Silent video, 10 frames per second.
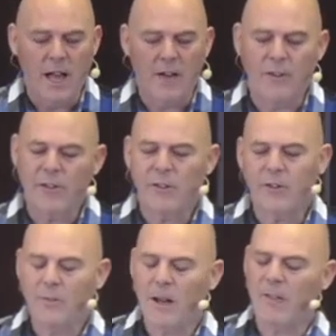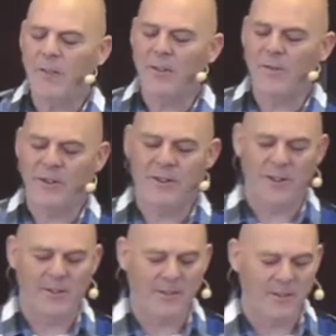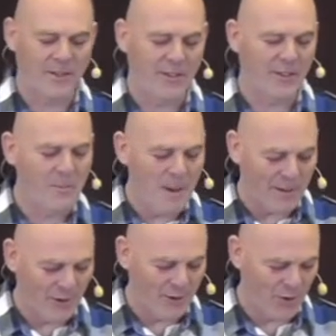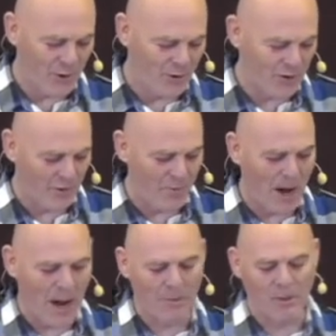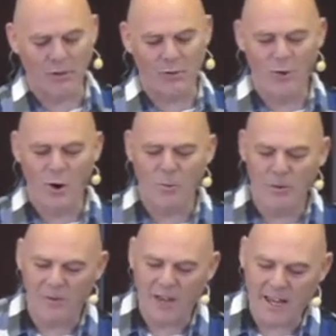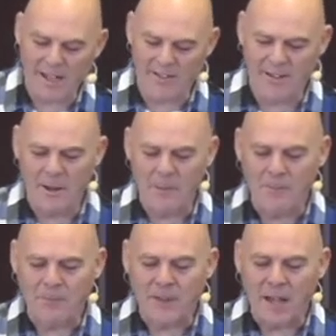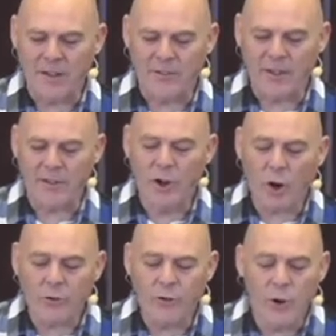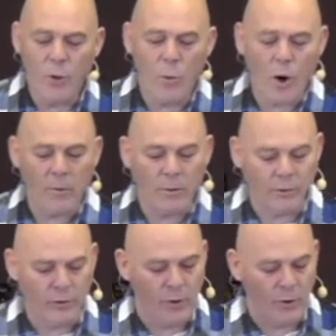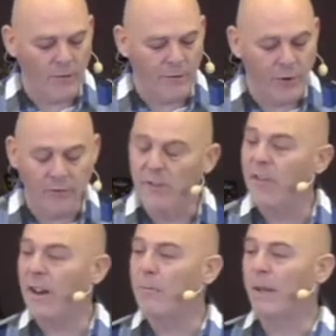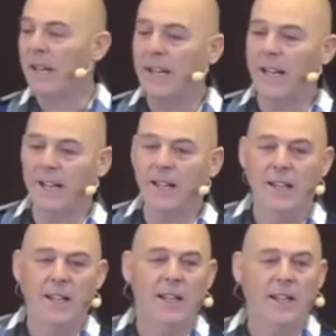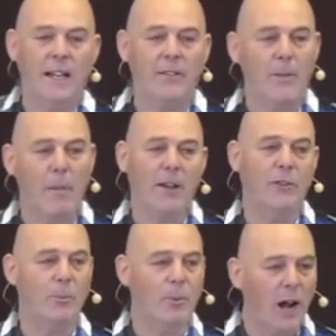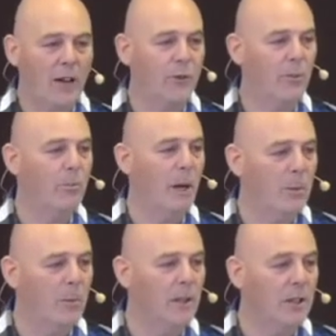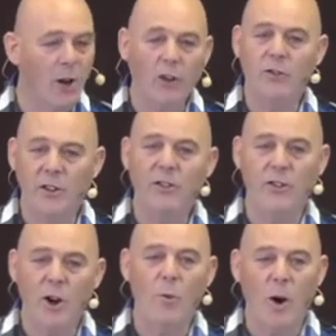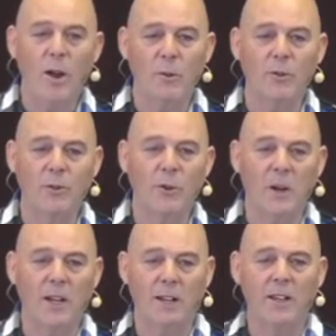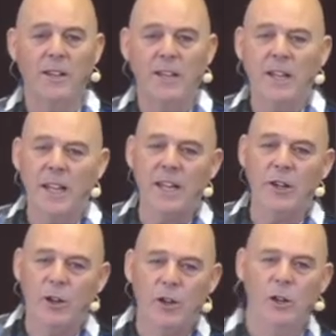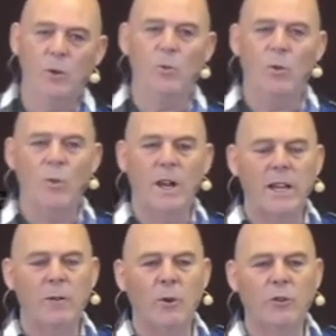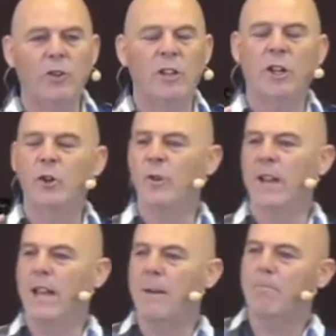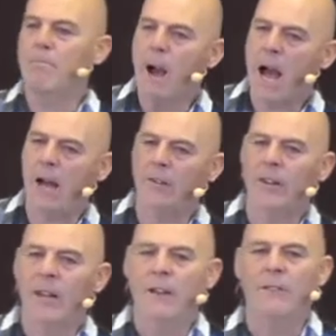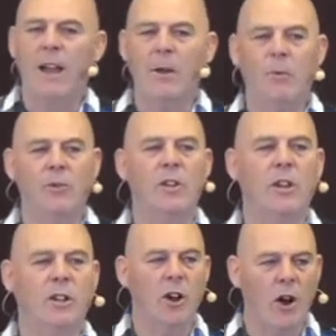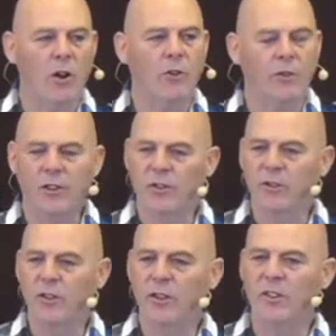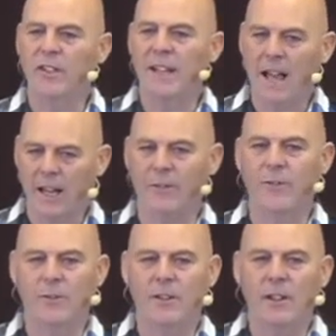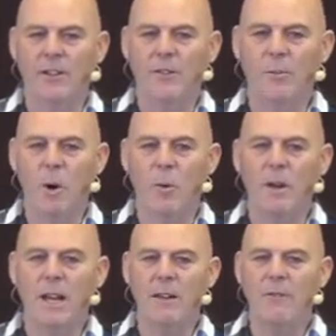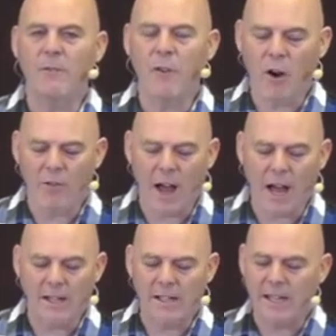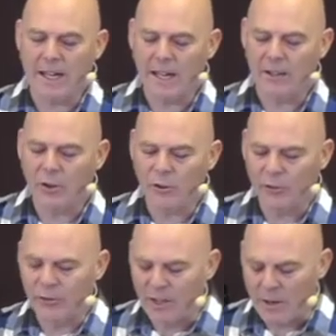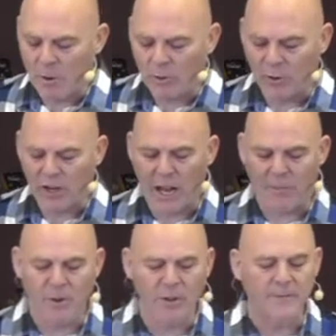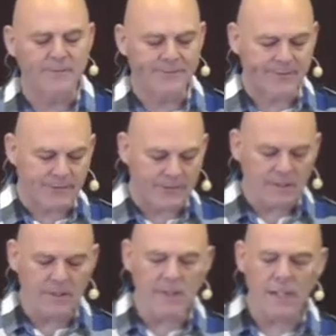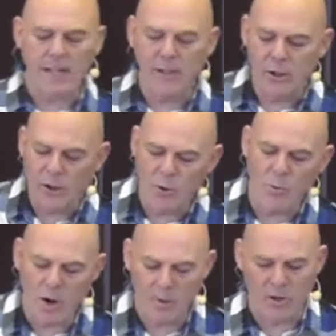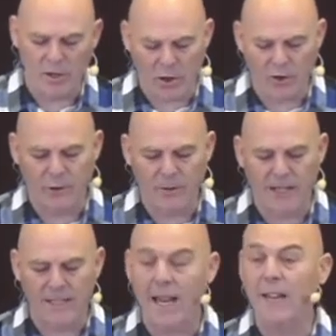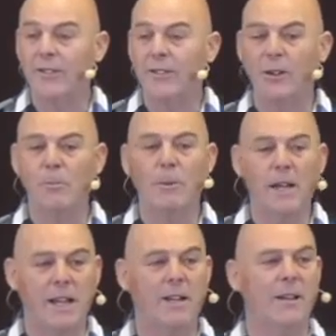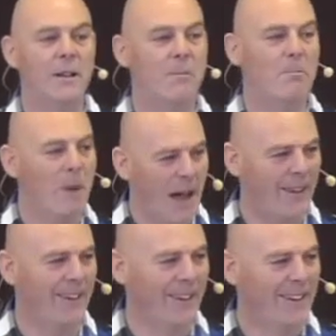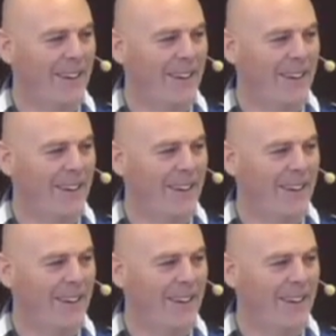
And this is something, I read this in, this is a Message version of the Bible, it's Romans 8. And it says, God knew what he was doing from the very beginning. Now that might surprise some people, but God did know what he was doing. He knew when he was going to create man that it was going cost his son his life. The moment he thought that idea, he could see what was going to happen. He knew what it was going to cost him, and yet he still made man.